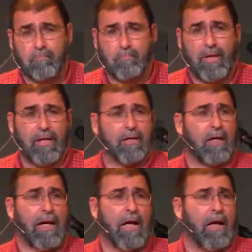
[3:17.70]
be
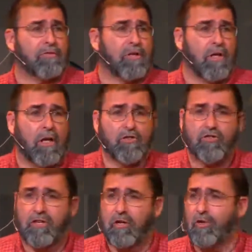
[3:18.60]
it out to
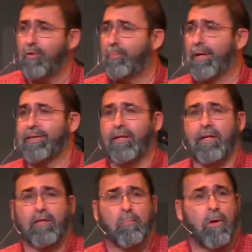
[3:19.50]
lunch, dinner, picnic
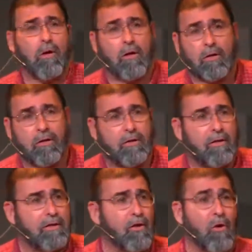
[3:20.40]
in the park,
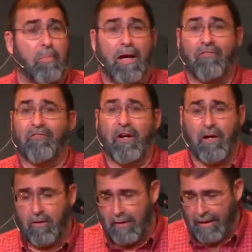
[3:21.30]
a
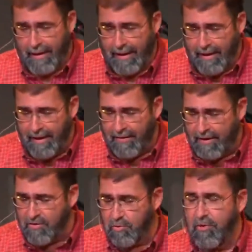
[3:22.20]
bonfire, any of
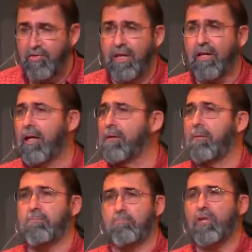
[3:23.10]
that sort of
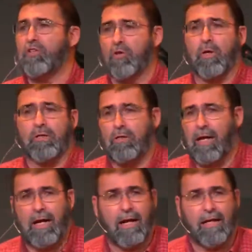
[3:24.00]
thing. But do it.
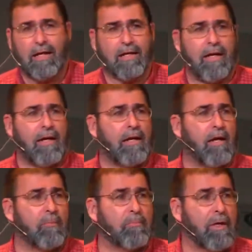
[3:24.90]
I can't
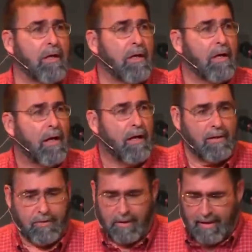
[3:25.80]
help.
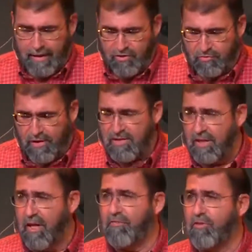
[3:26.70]
I can't stress
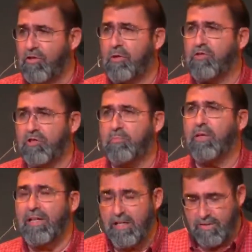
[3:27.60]
enough. Just
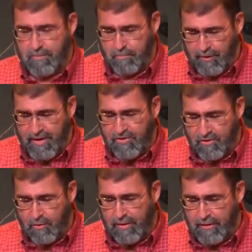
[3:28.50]
please
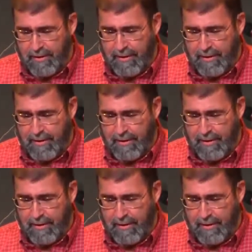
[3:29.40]
do it.